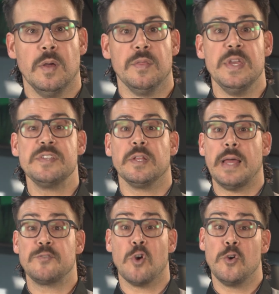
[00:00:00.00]
These
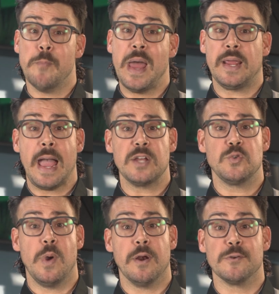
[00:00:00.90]
electro-pneumatic
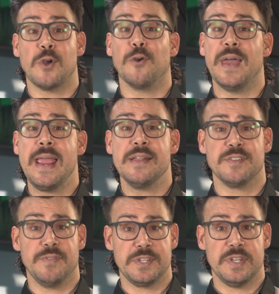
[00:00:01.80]
actuators are the hands
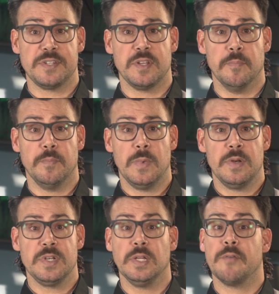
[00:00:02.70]
of the system,
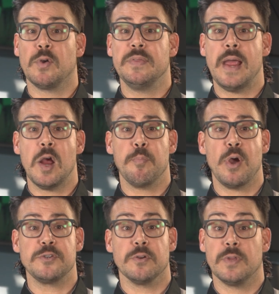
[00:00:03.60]
delivering the air
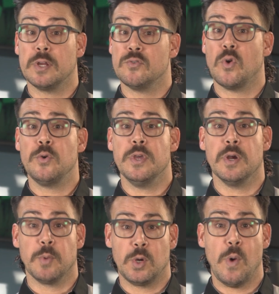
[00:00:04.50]
pressure the control
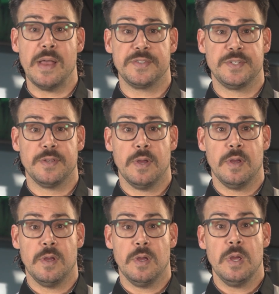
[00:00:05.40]
unit requests.
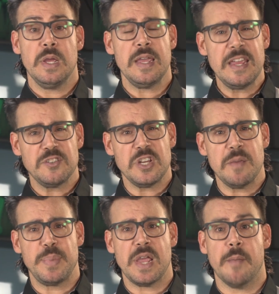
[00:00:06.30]
Each
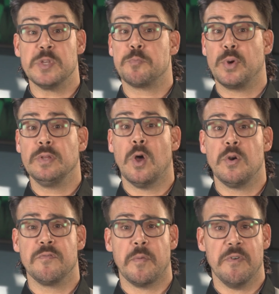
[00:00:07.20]
EPM is
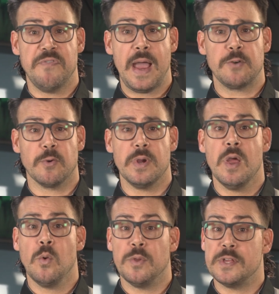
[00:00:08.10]
preloaded from the factory
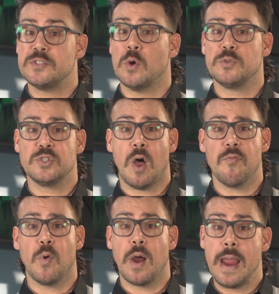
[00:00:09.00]
with its own
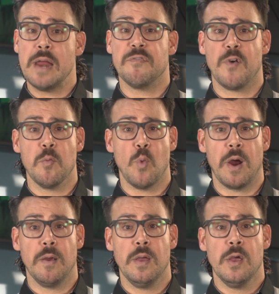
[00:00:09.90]
software and
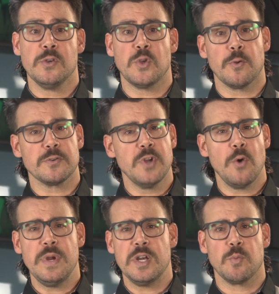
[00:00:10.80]
firmware, so there's
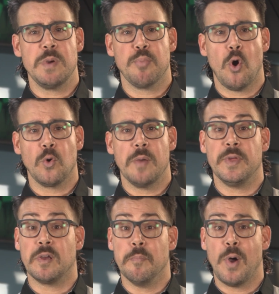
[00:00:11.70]
no need to reprogram
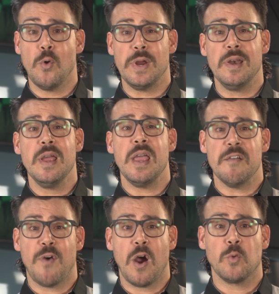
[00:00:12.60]
the component
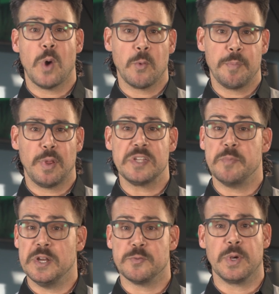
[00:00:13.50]
if hardware
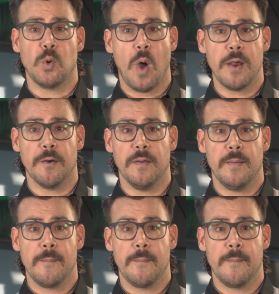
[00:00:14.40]
replacement is required.